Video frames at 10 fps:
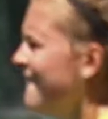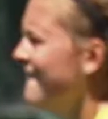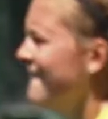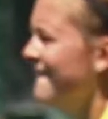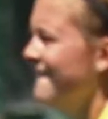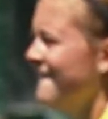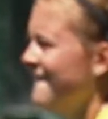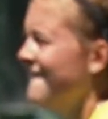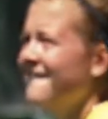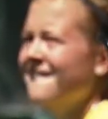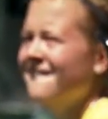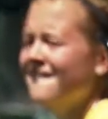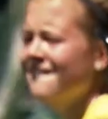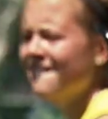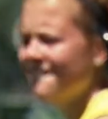and every one of the players,
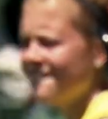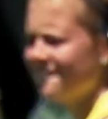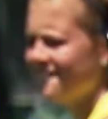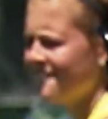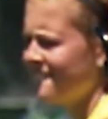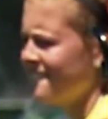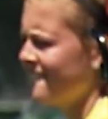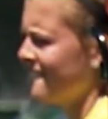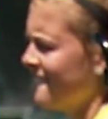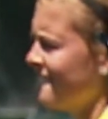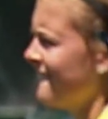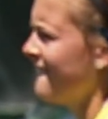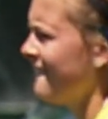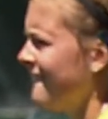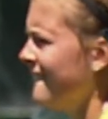which
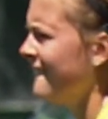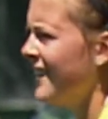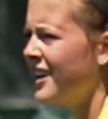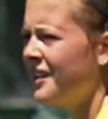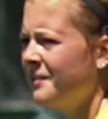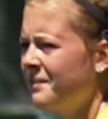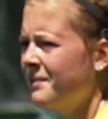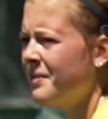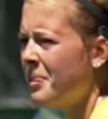is a unique